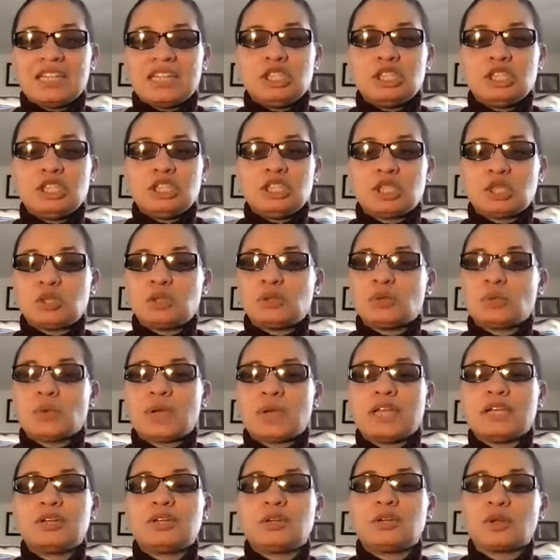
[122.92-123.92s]

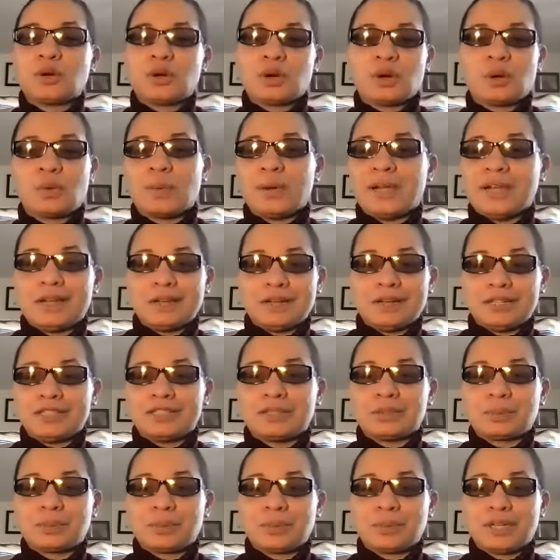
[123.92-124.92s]
situational
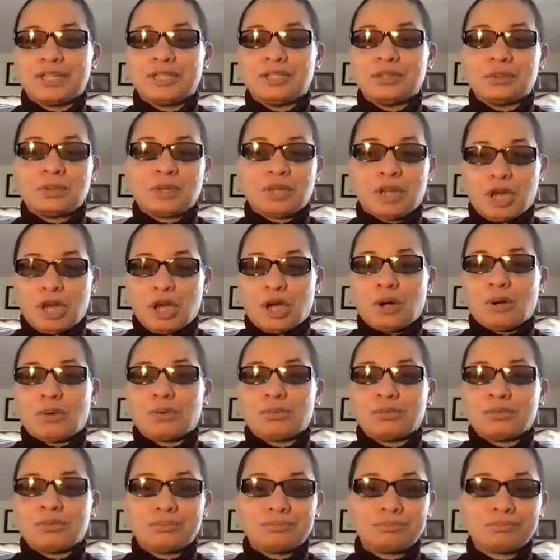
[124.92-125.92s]
awareness where
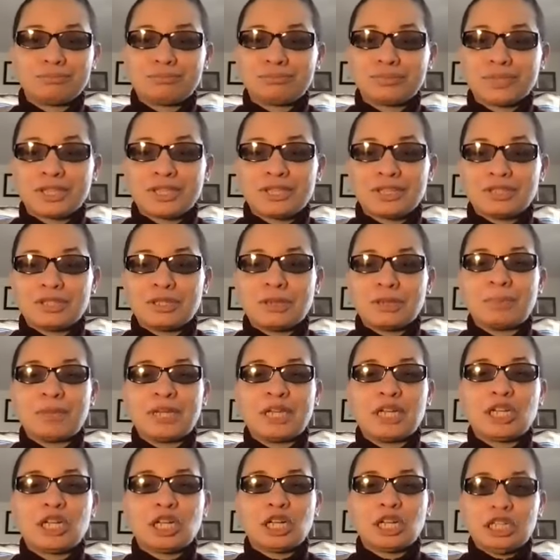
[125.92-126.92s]
you're
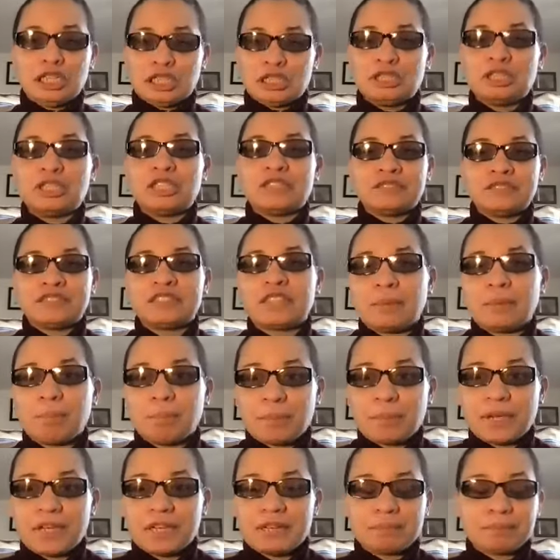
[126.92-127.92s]
being alert of
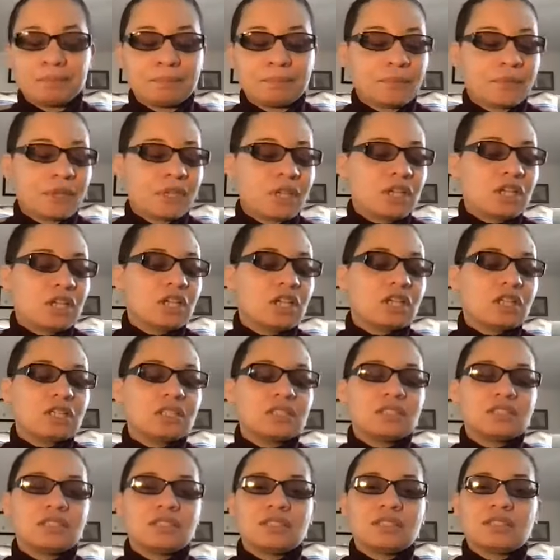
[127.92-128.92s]
something.
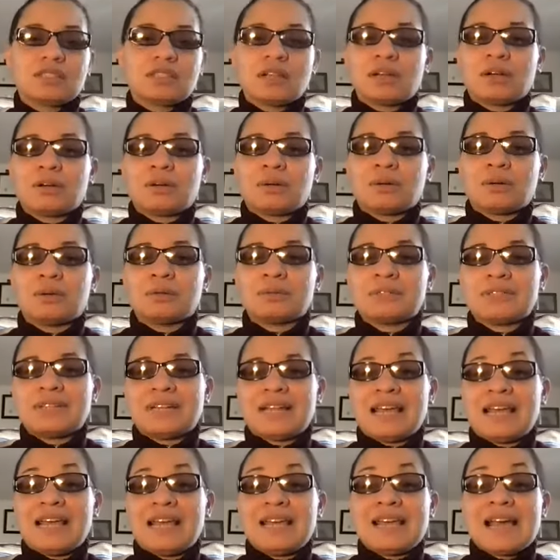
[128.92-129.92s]
So
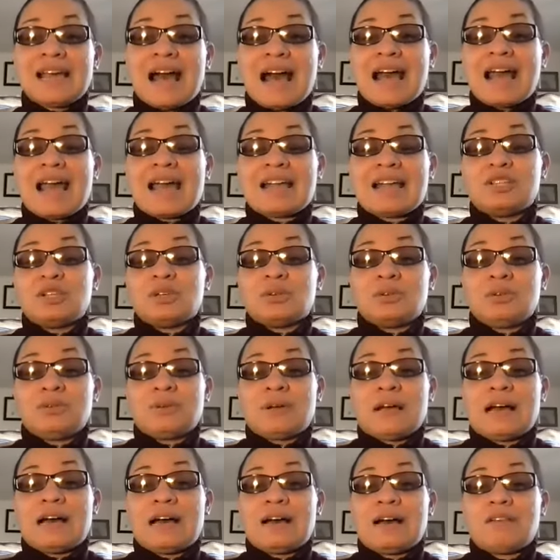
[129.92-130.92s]
today I do
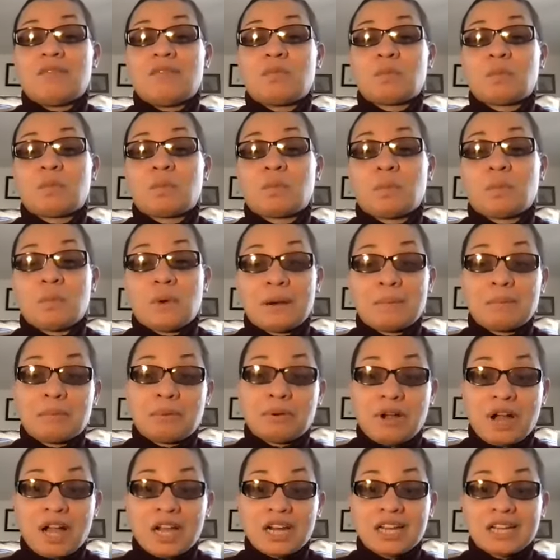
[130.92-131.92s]
have one
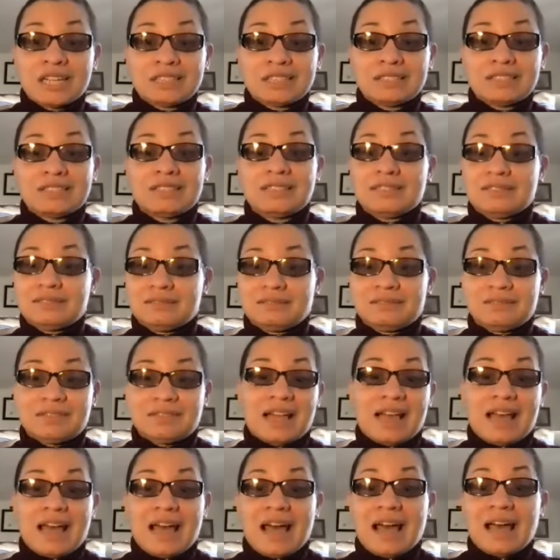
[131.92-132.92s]
product
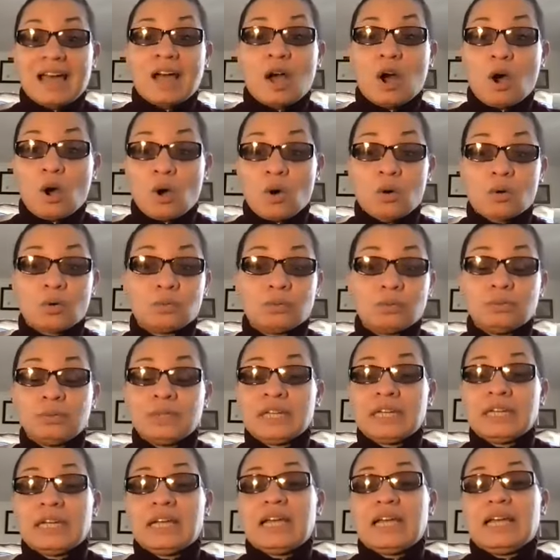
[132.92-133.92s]
that I own
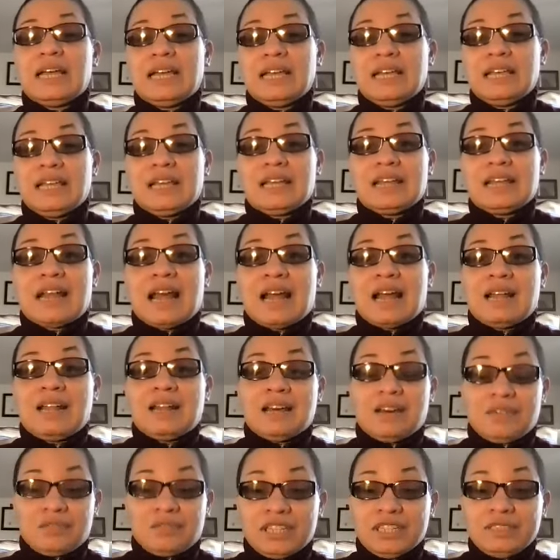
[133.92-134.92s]
and I
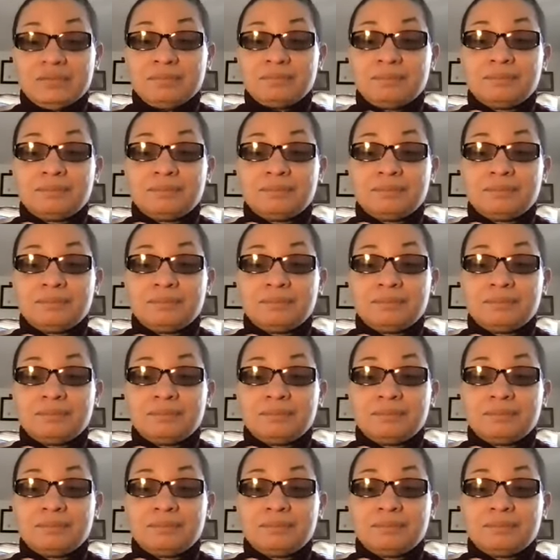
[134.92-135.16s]
love it.